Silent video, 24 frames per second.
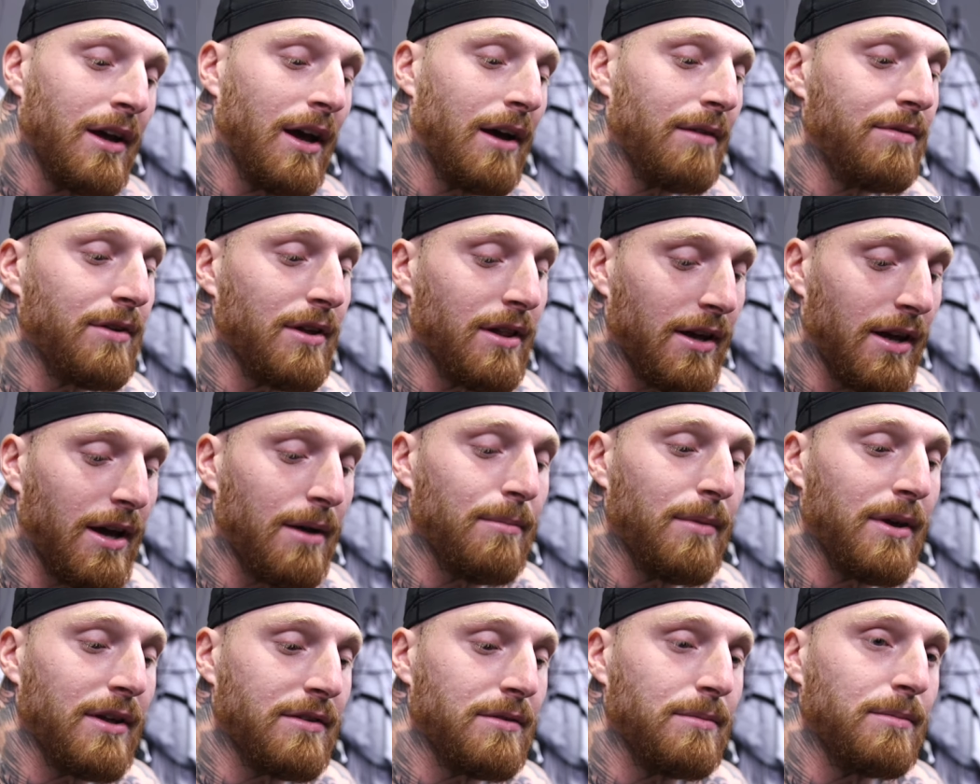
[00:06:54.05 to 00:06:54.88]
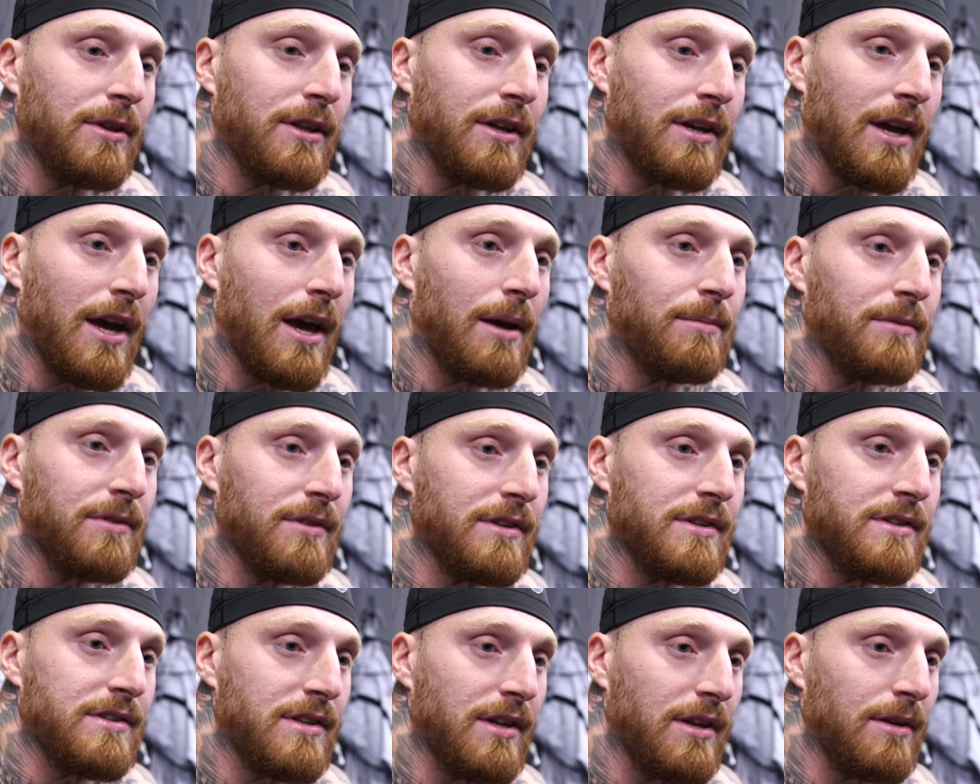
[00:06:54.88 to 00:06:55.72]
I feel like I'm meant to be the captain of
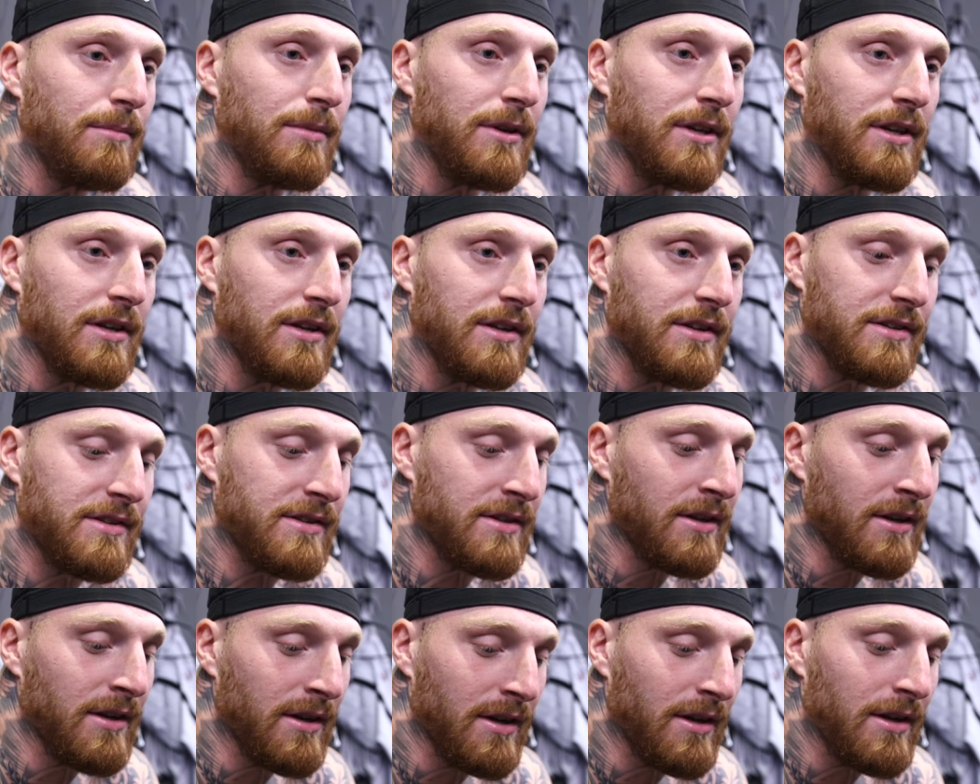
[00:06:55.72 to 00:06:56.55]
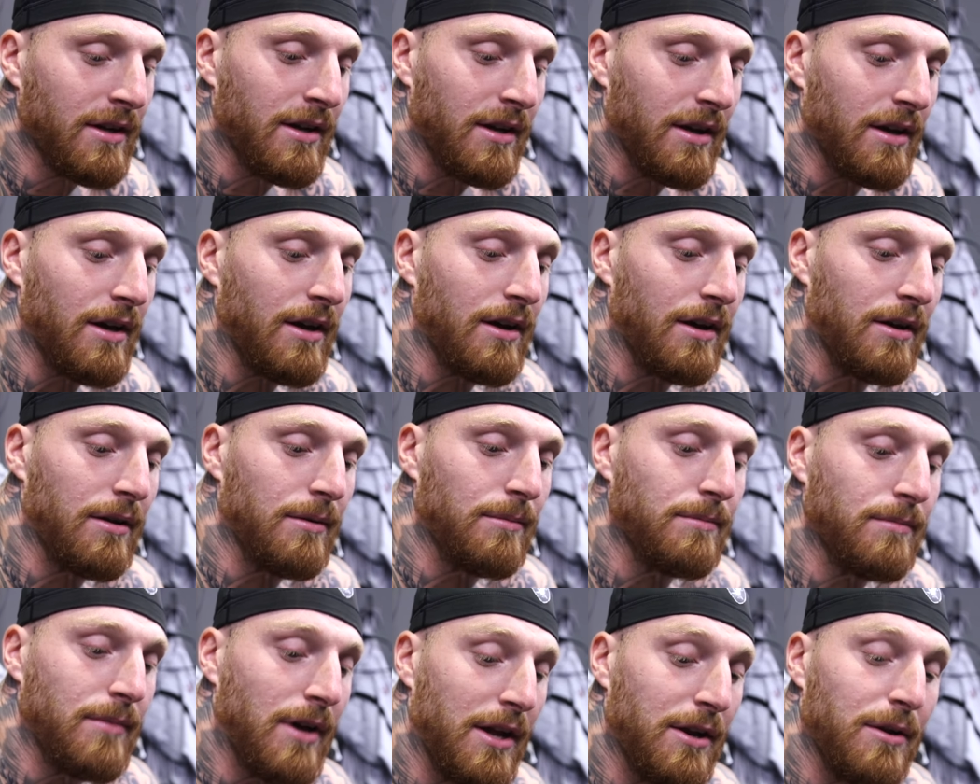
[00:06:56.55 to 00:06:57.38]
this team because
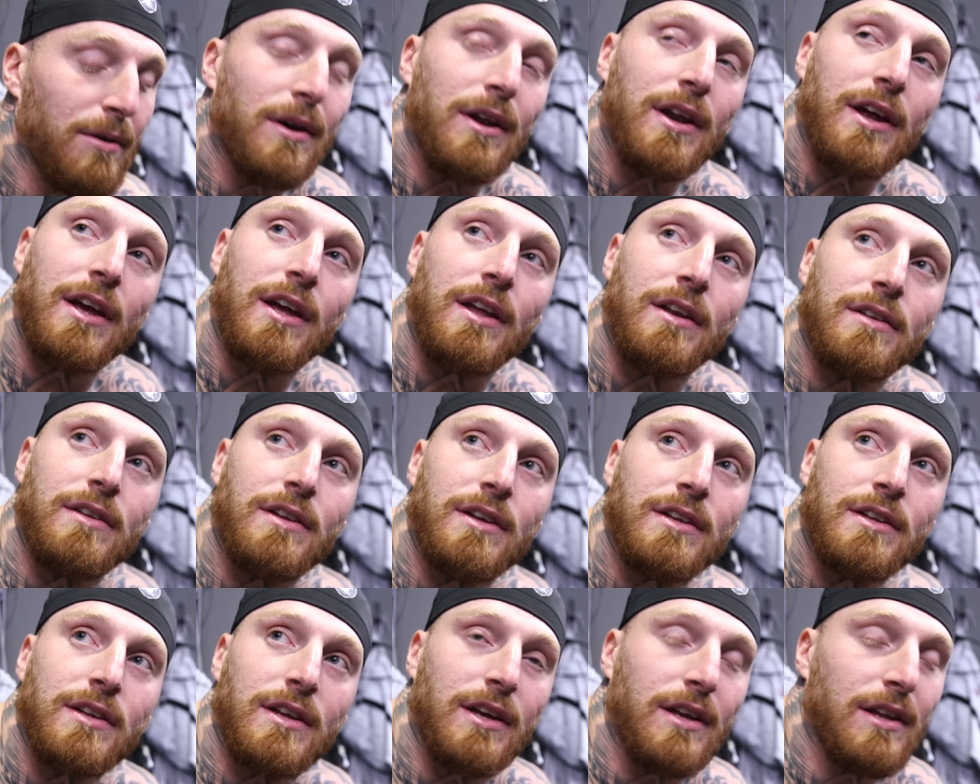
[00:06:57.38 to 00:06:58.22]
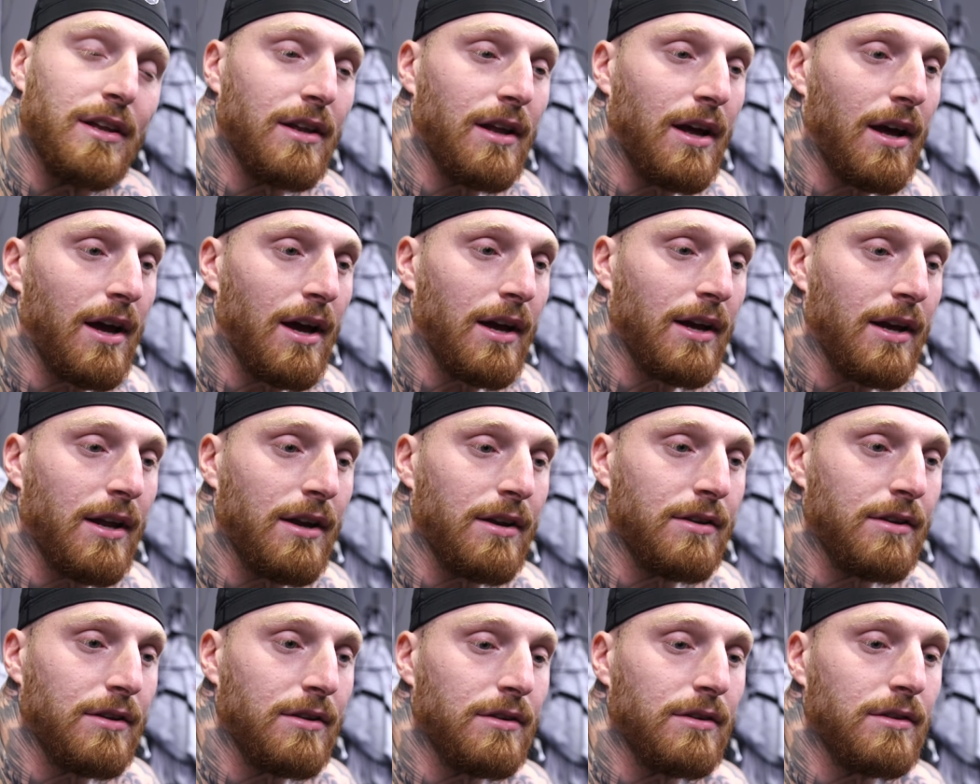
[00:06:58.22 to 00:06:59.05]
I know how to handle it, and I got
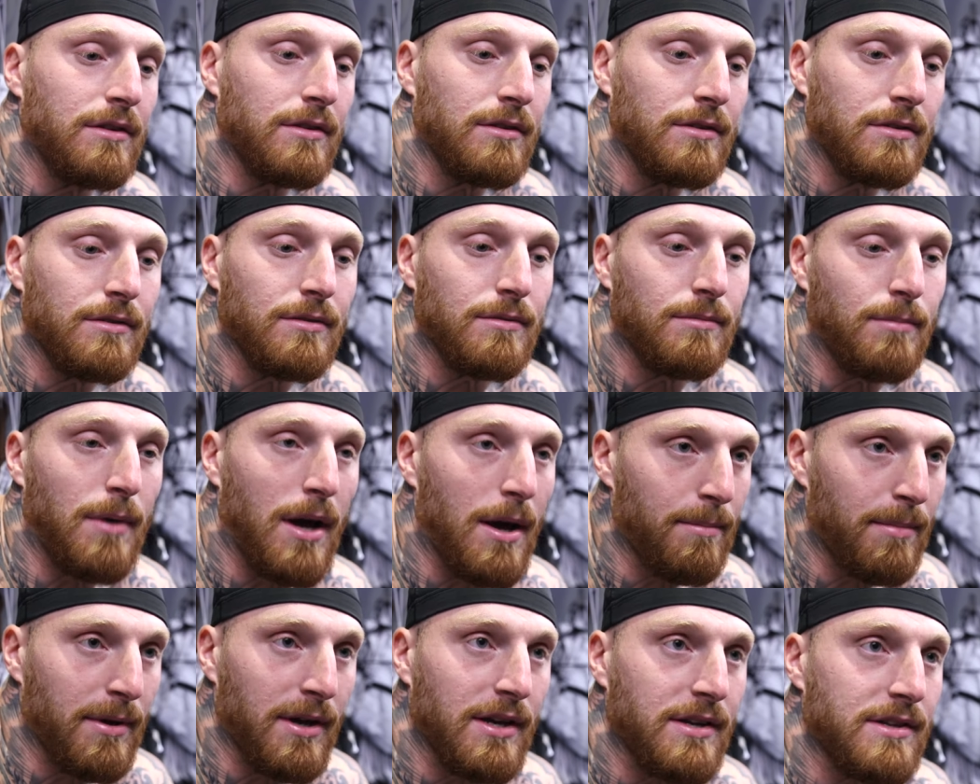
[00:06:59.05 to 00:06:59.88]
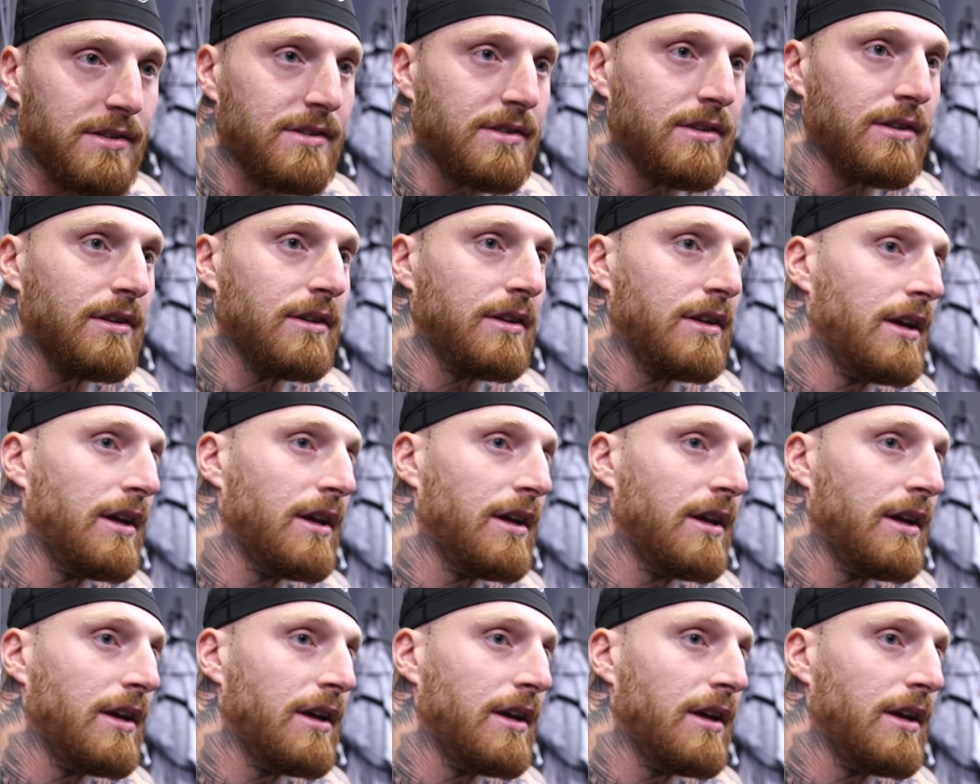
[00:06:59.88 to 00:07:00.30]
to do my best to